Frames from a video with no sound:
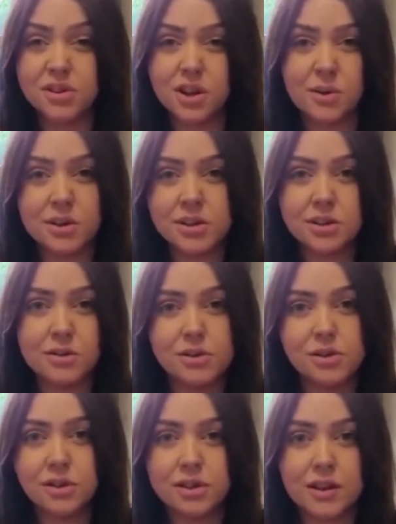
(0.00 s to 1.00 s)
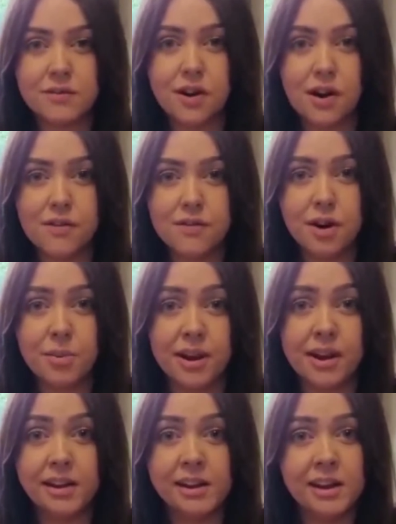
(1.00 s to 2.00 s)
noticed the results I've got from
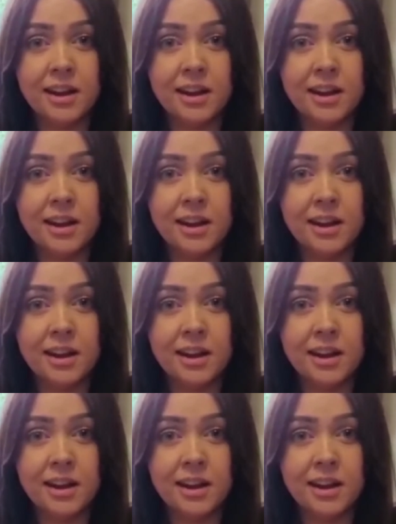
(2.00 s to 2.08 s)
it.